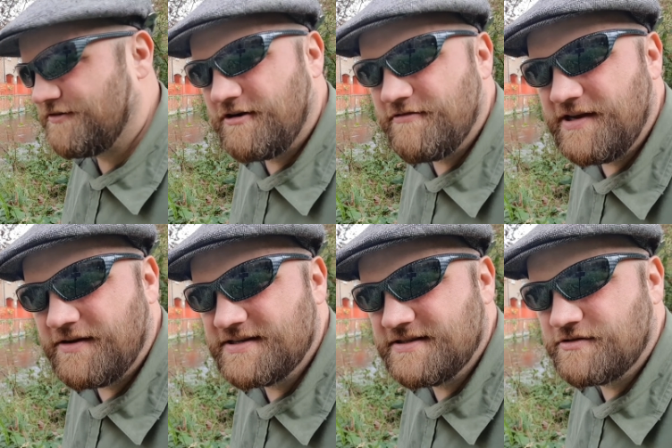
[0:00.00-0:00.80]
there are any
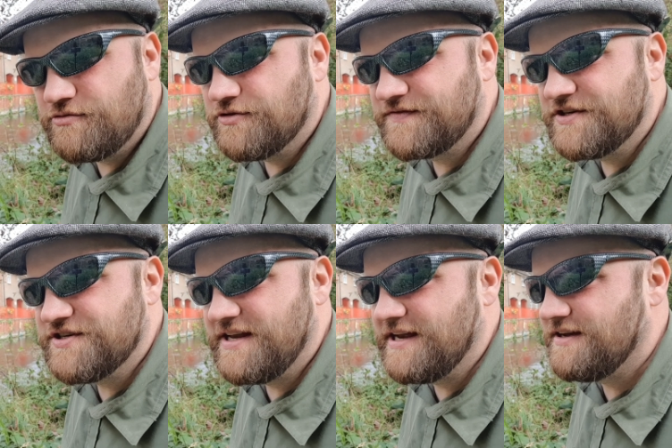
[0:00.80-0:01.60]
nice little coarse fish
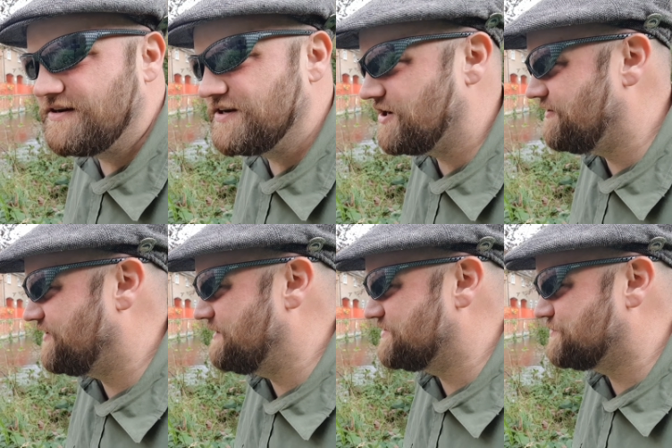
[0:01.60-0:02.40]
in here, I'm going to go
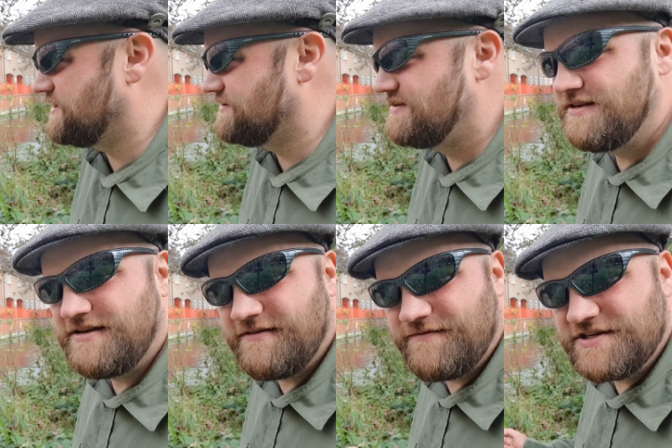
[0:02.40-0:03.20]
for them as well.
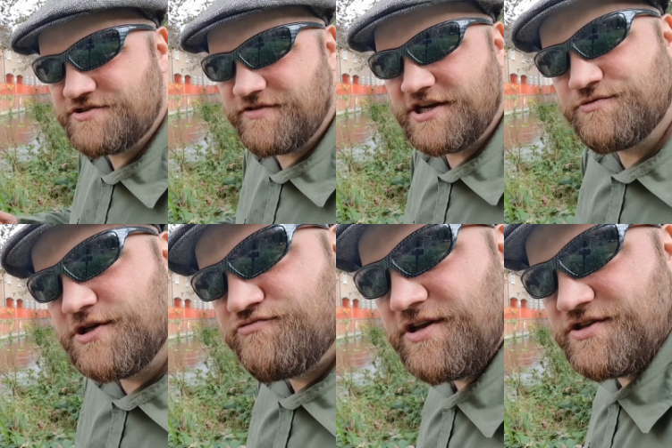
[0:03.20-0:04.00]
This stretch,
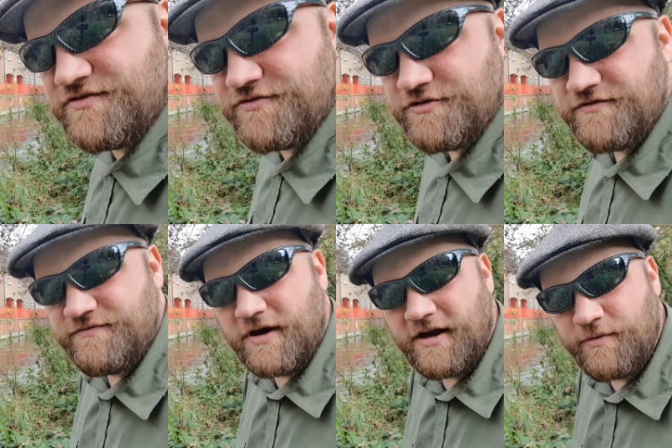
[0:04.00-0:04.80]
which runs through
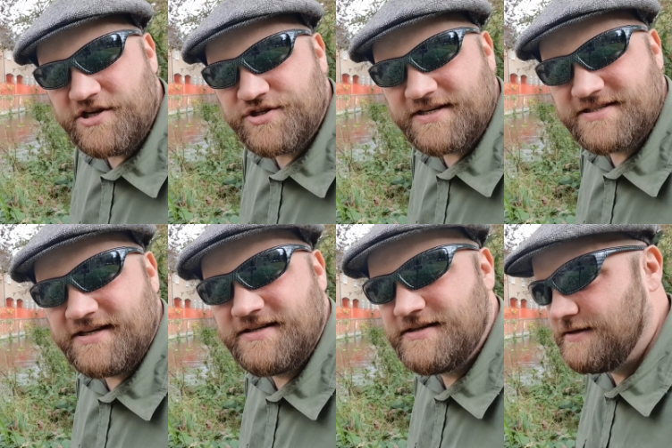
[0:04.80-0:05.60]
uh,
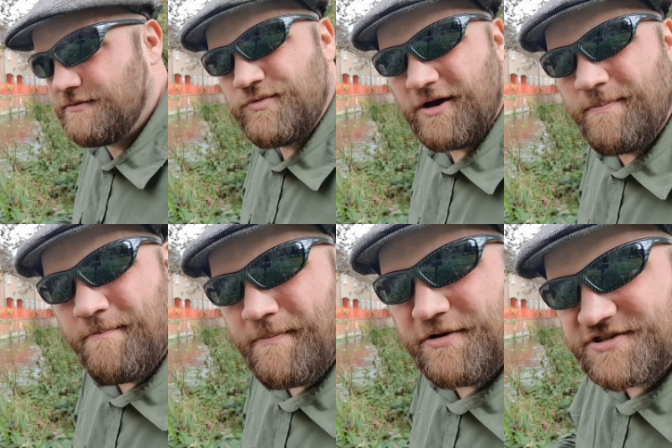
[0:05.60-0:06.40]
Winchester, well,
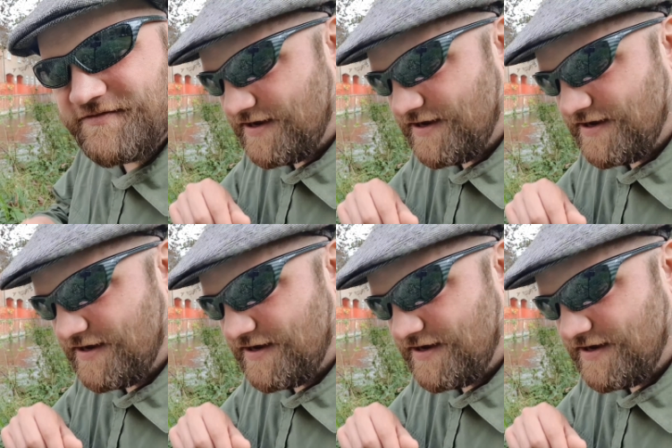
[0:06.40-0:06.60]
most of